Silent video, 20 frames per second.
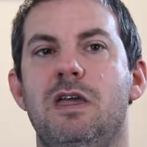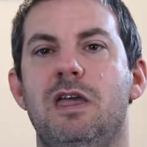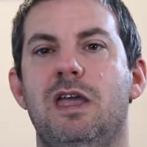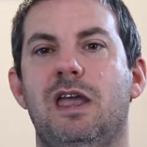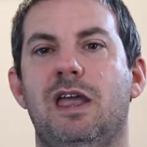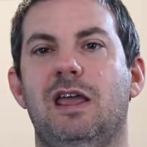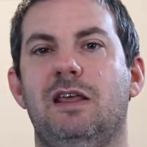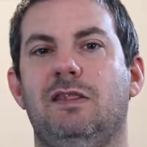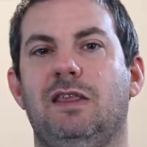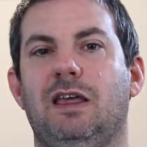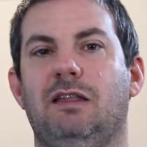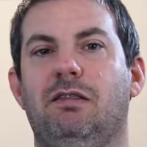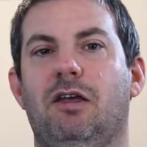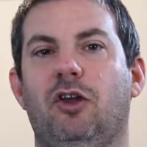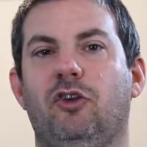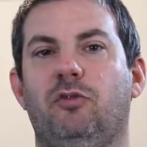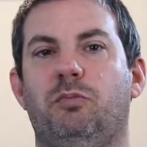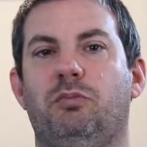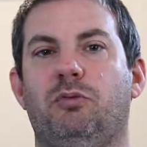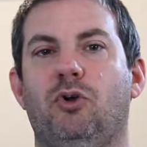And they
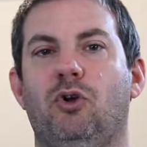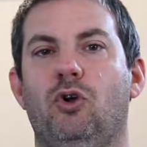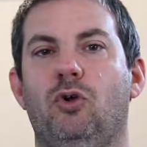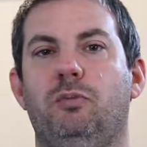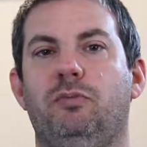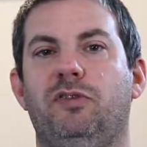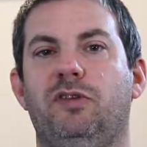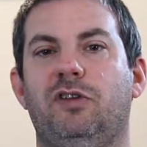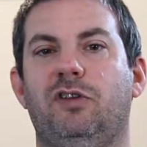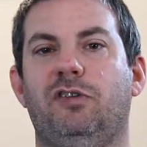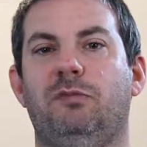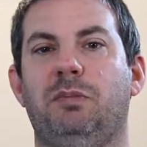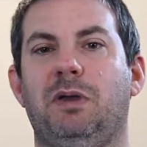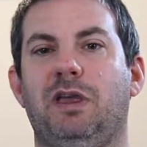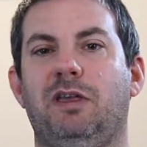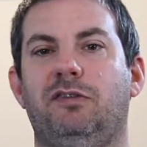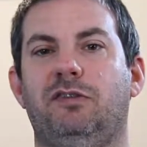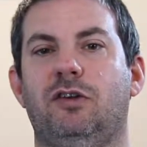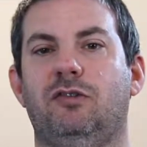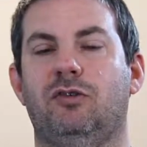launch probes into
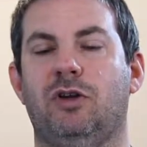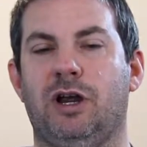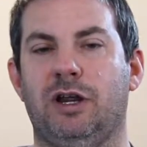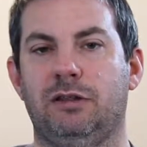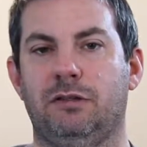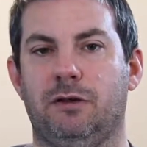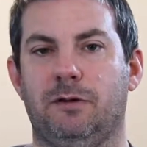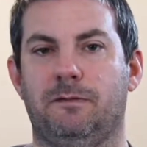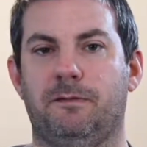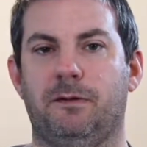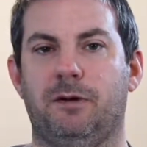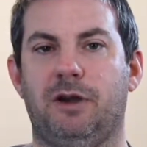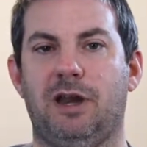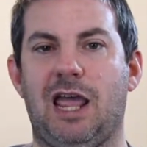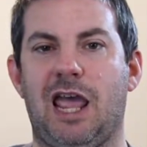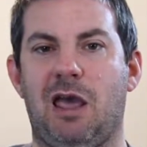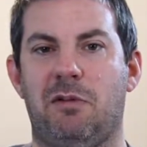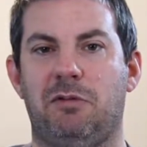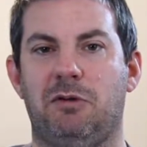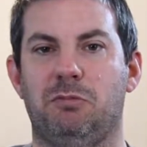space to try and look for
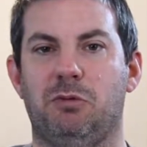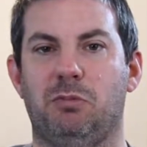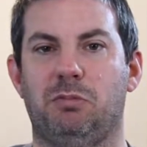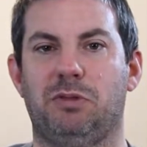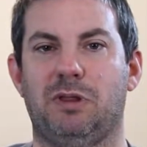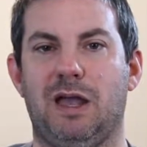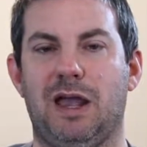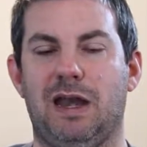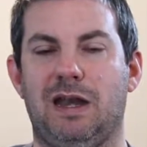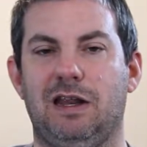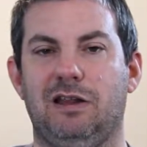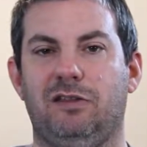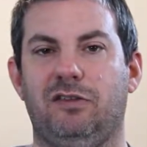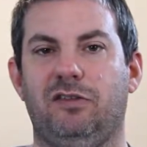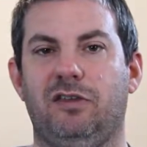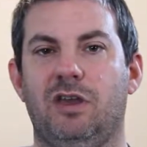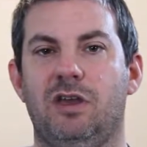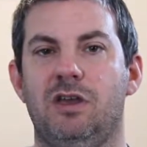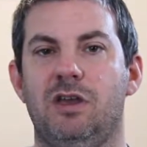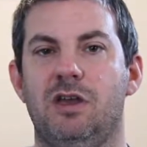inhabitable planets.